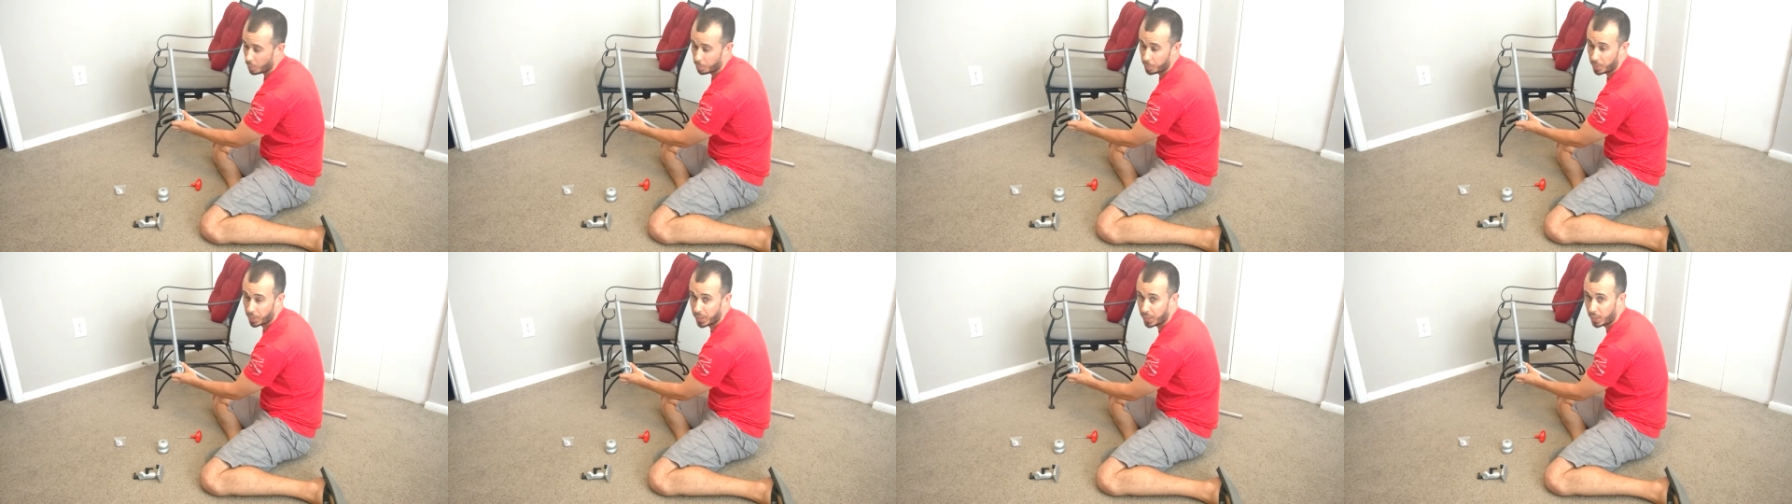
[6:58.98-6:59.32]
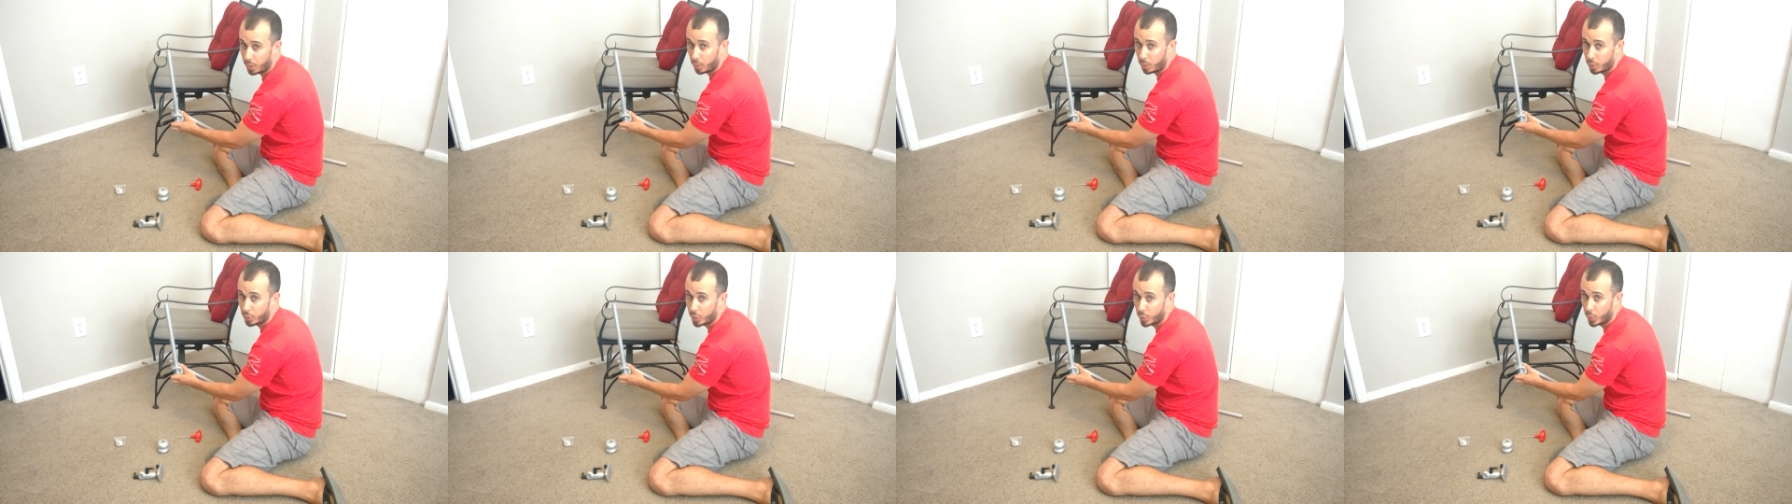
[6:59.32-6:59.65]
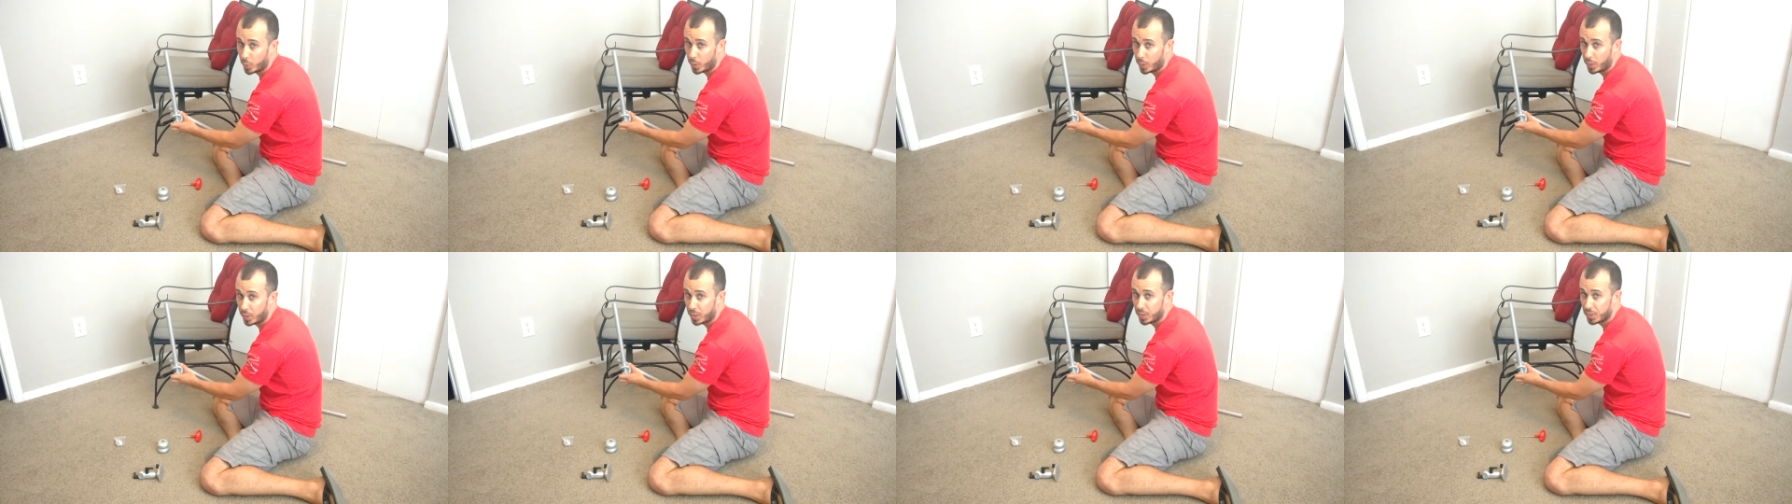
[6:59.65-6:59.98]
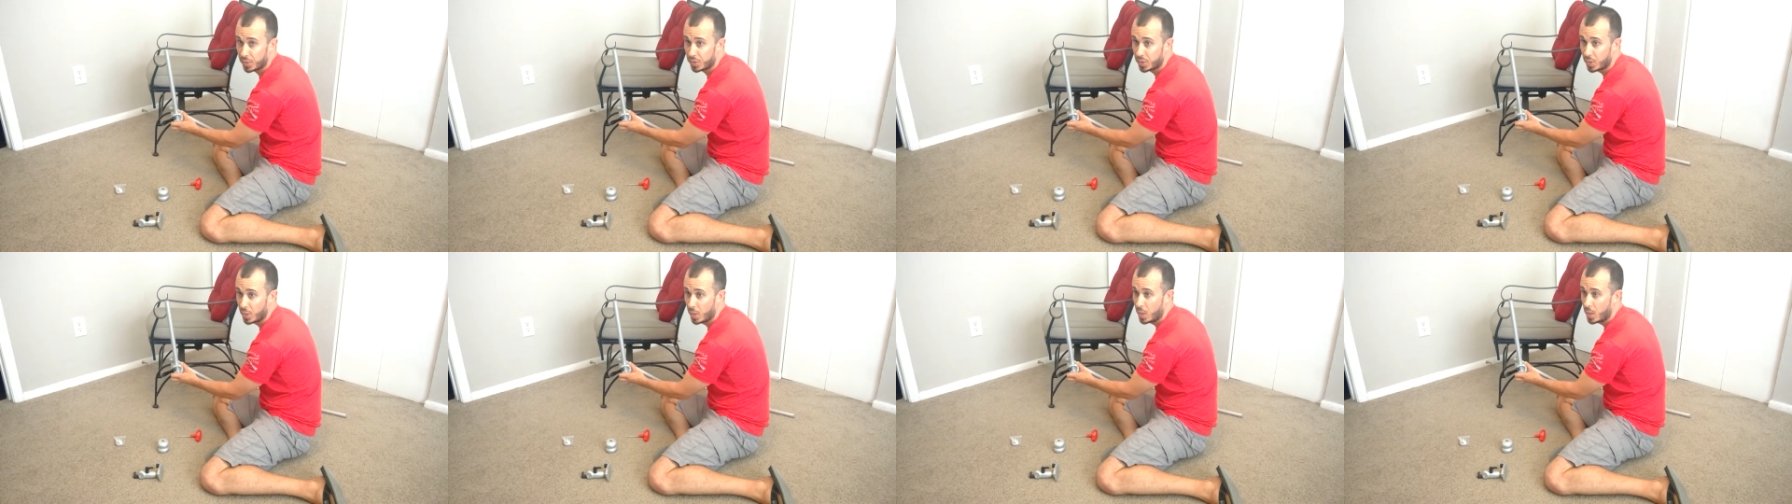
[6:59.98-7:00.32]
are planning on doing
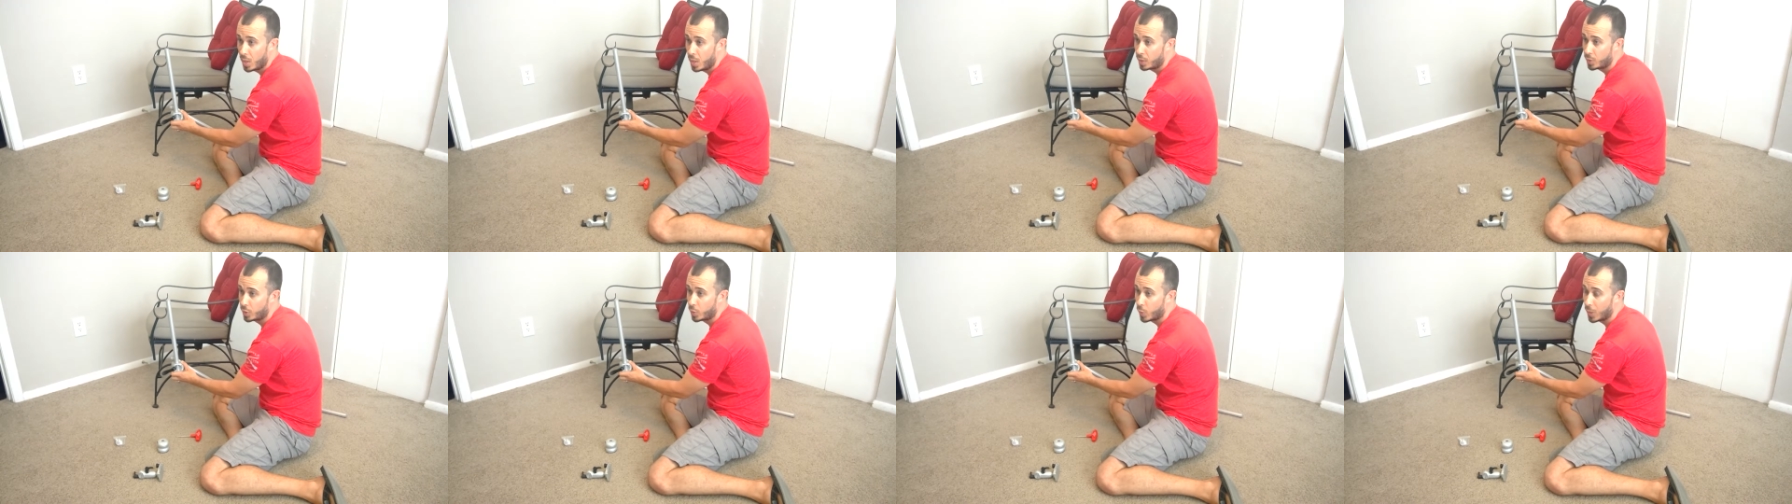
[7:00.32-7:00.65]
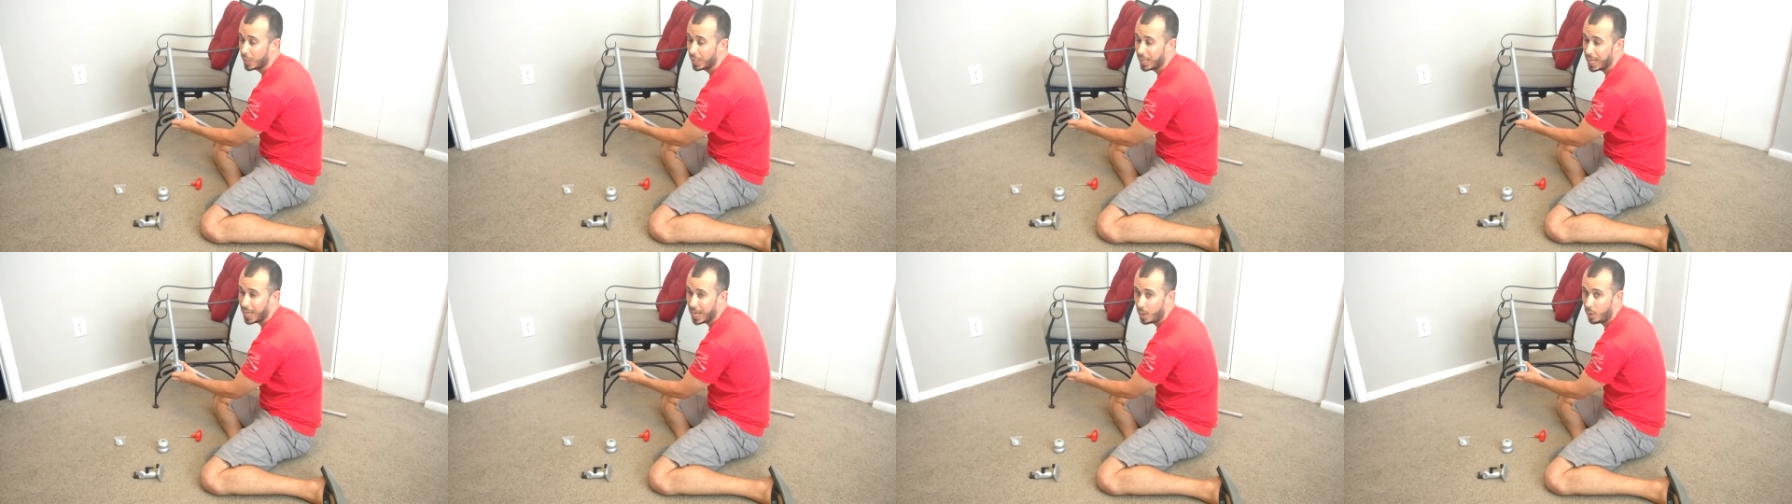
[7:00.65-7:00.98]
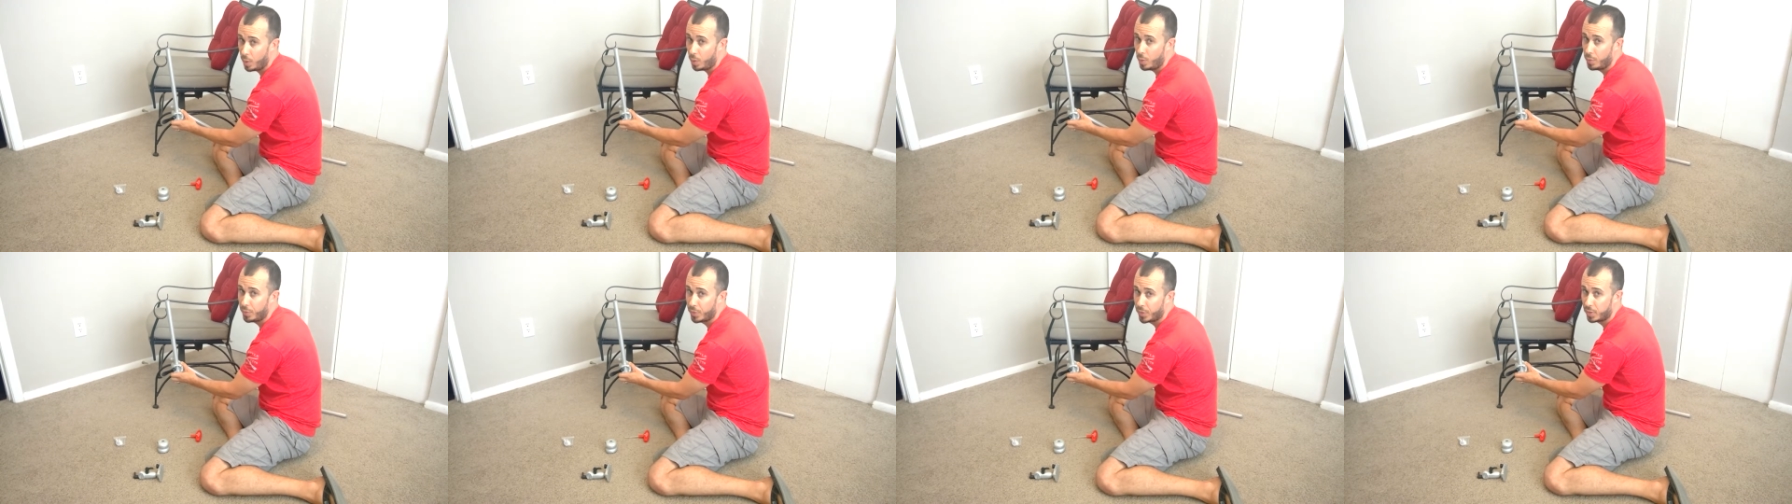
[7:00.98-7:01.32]
this to allow